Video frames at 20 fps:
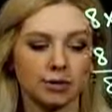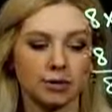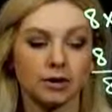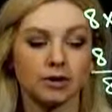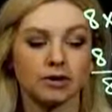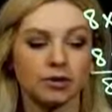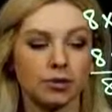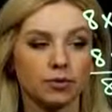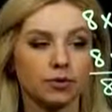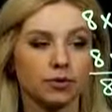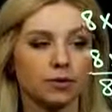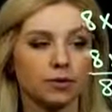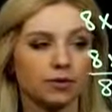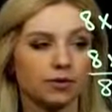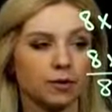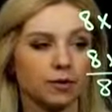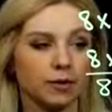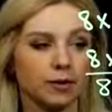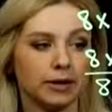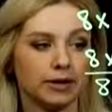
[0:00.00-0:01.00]
so I don't need to
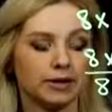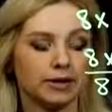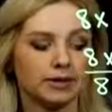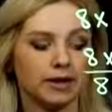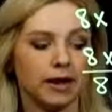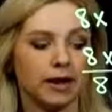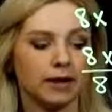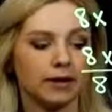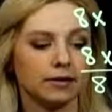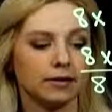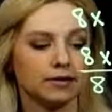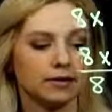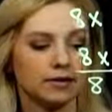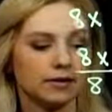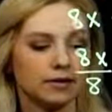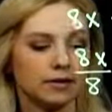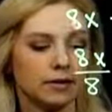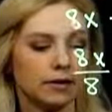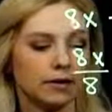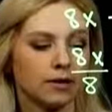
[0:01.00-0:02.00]
flip any signs.
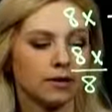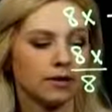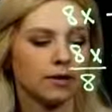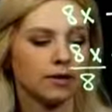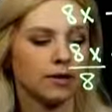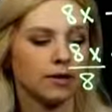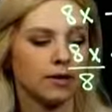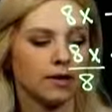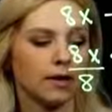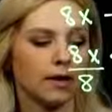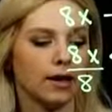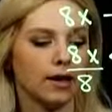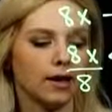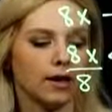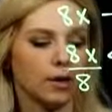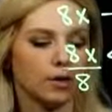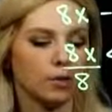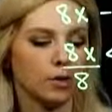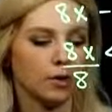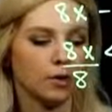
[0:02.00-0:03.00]

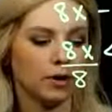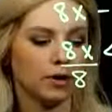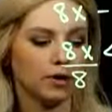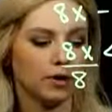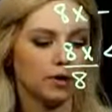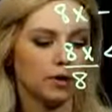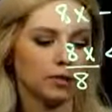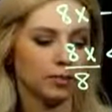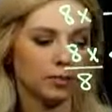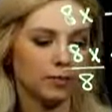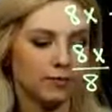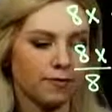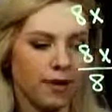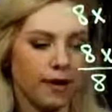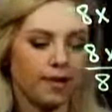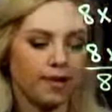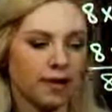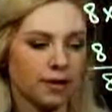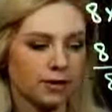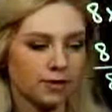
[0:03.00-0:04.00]
And we want to
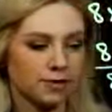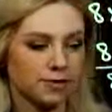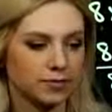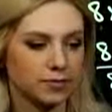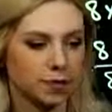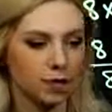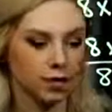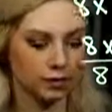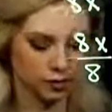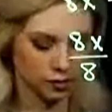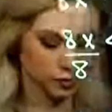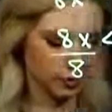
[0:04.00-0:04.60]
simplify that as far as